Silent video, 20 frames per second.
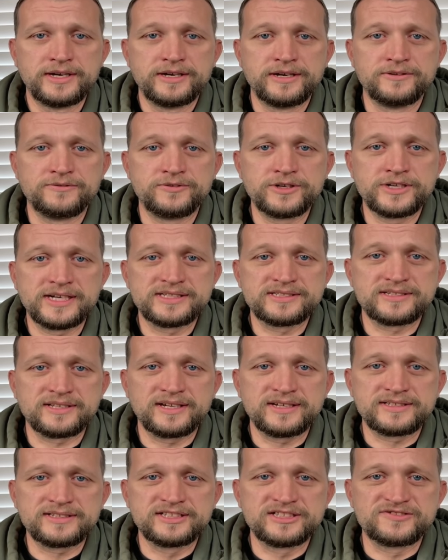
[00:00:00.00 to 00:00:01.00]
If you guys
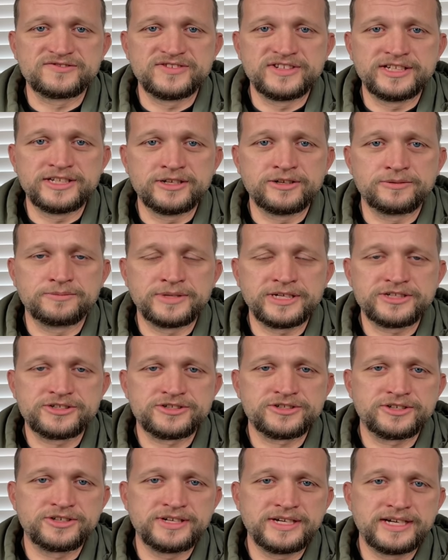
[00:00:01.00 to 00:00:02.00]
like this video, make
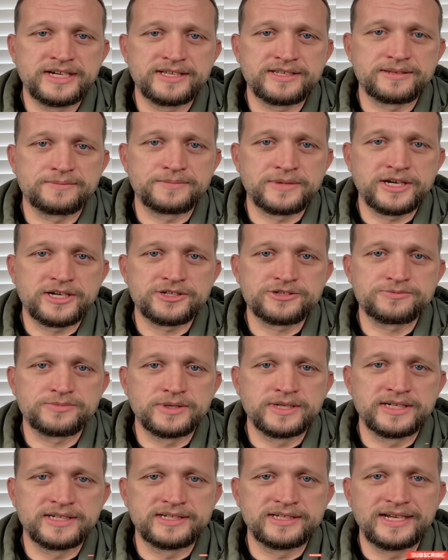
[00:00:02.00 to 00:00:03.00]
sure you hit the mash
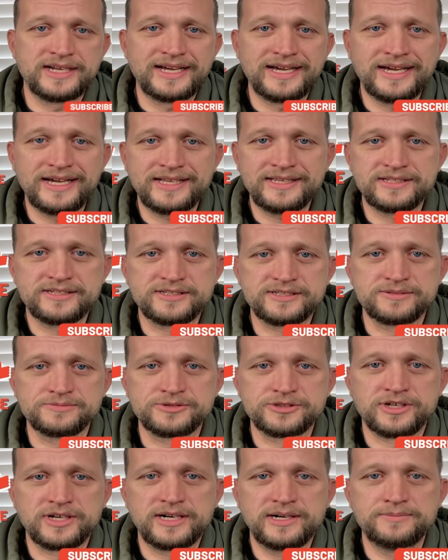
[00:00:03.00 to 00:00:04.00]
button and the
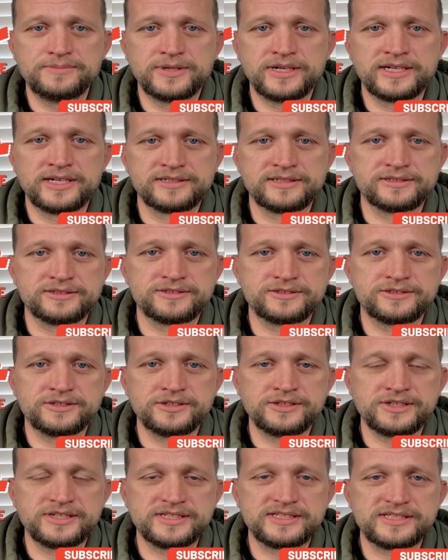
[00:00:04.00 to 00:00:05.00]
subscribe button so
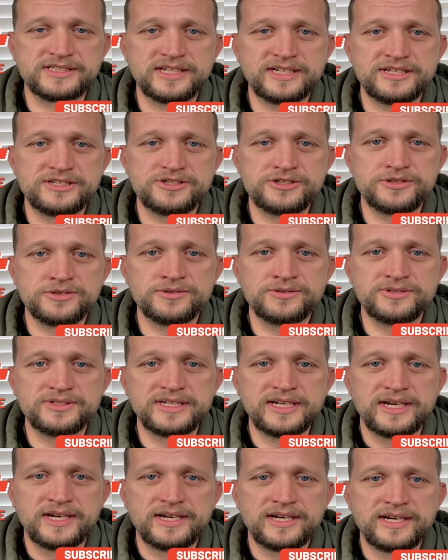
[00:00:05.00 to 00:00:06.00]
you can stay tuned
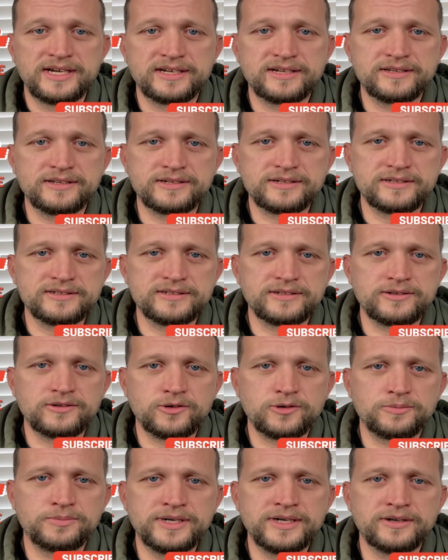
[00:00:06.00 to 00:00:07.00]
and click on the
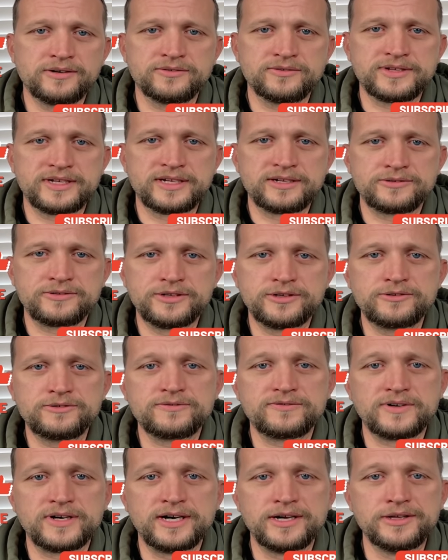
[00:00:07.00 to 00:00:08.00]
little bell. That'll
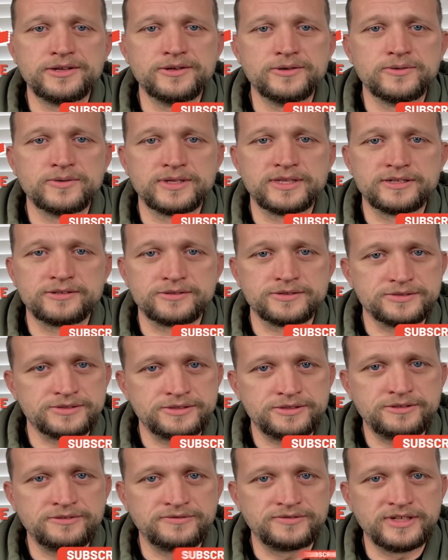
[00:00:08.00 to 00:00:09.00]
notify you when there's
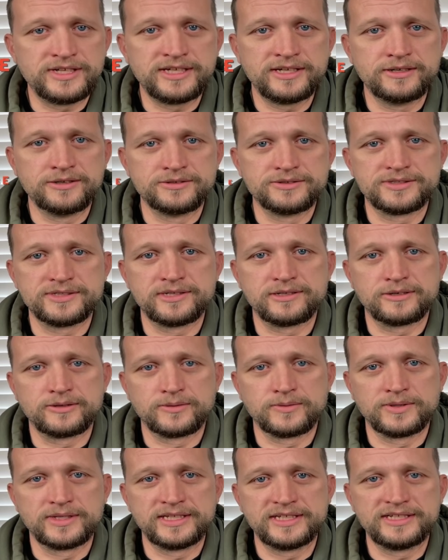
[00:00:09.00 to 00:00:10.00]
new videos that are
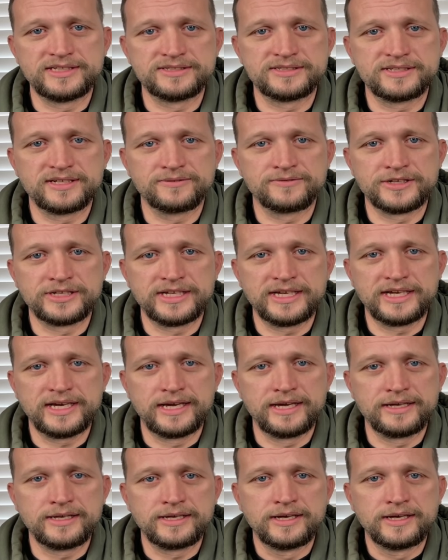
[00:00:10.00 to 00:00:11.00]
released every day.